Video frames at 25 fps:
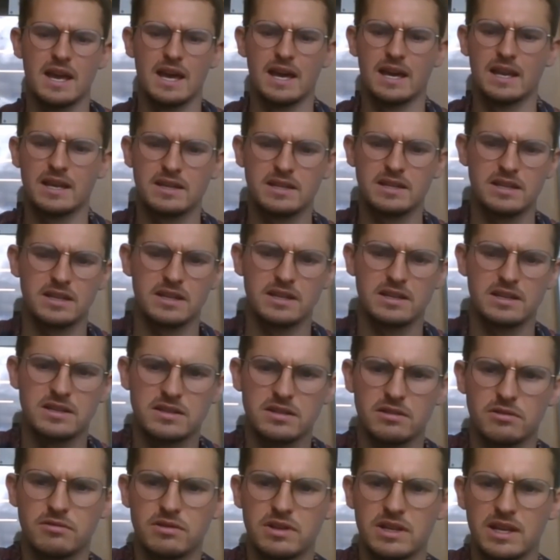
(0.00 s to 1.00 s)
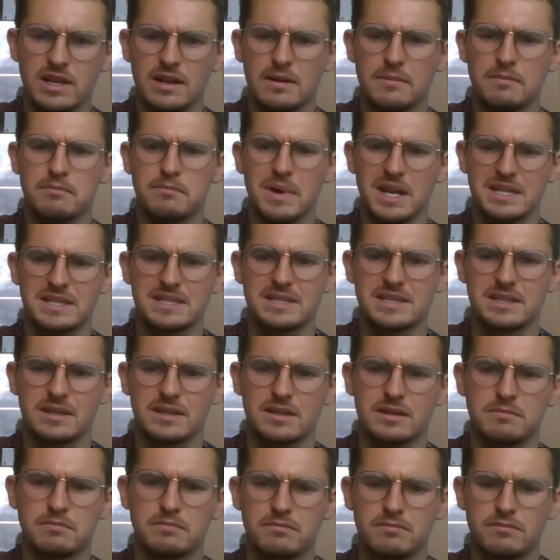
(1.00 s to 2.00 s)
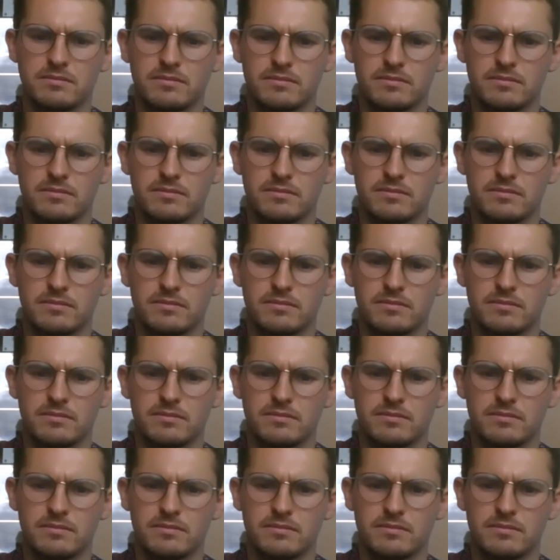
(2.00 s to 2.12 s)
and a degree in medicine?